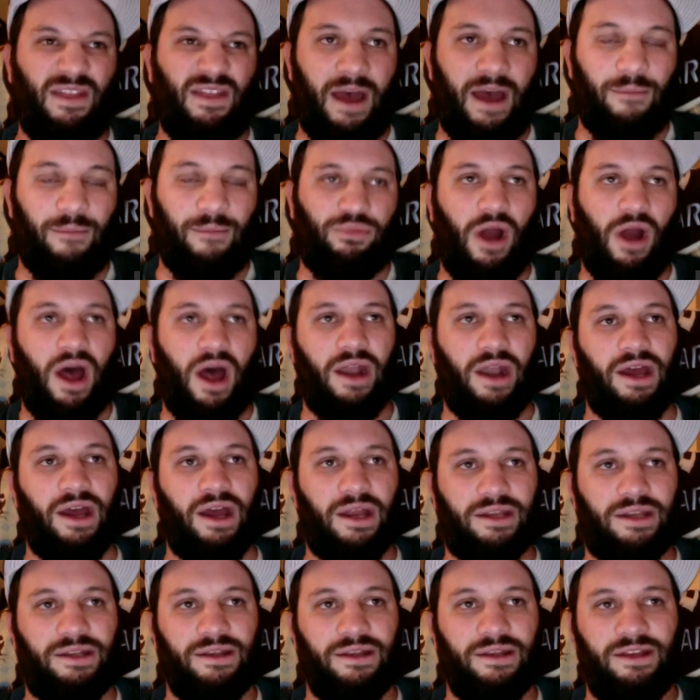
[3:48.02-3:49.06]

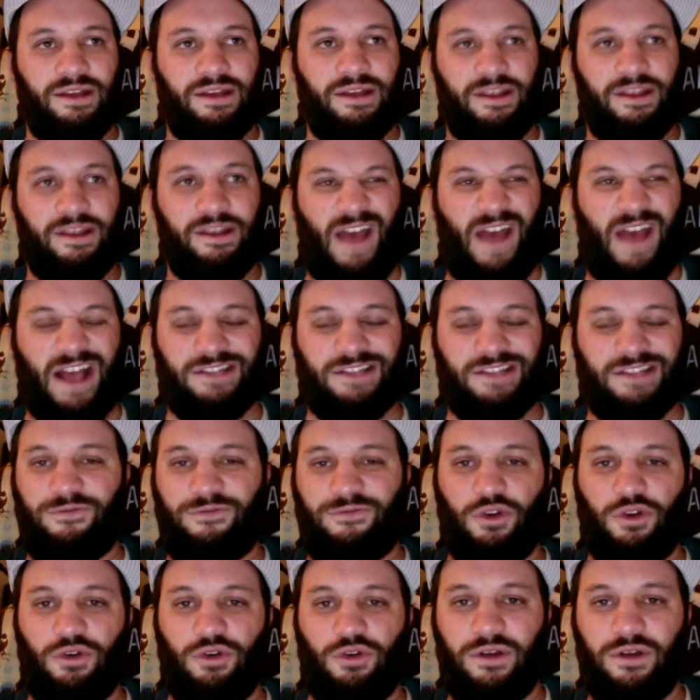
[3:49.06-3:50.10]
product in fast
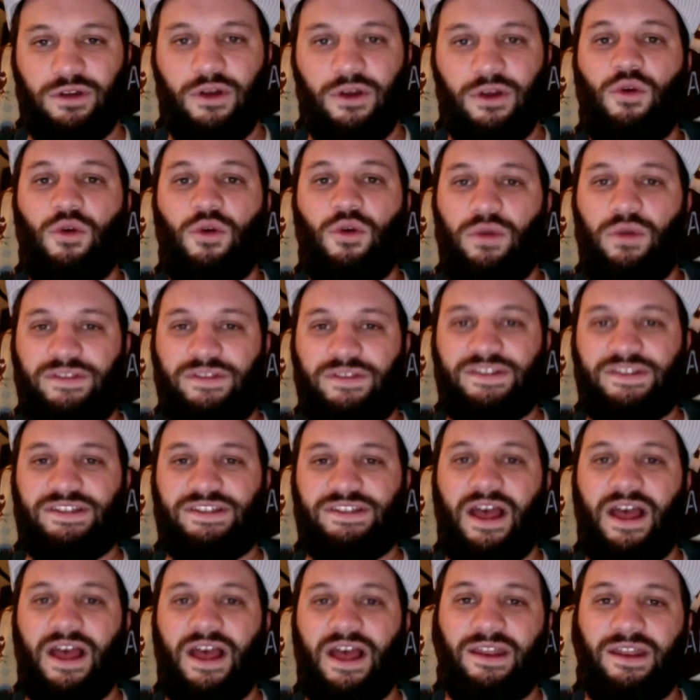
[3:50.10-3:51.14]
food with
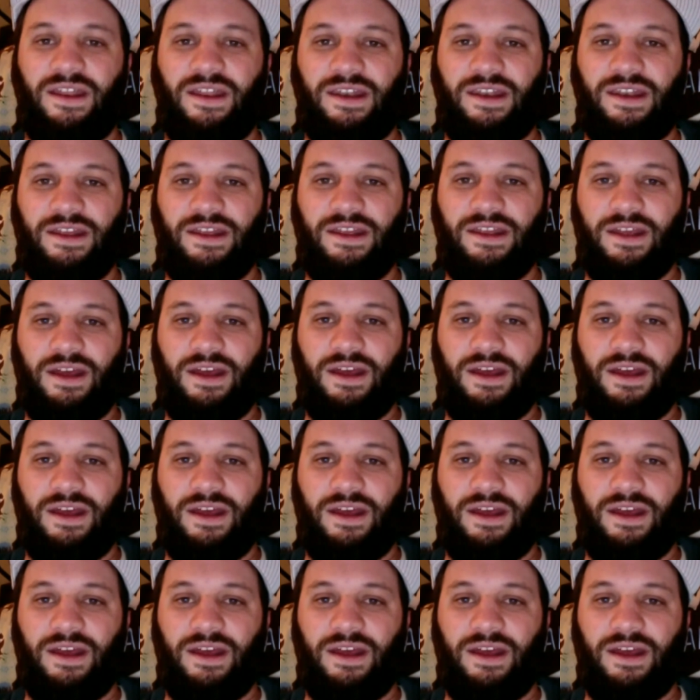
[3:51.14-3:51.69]
selling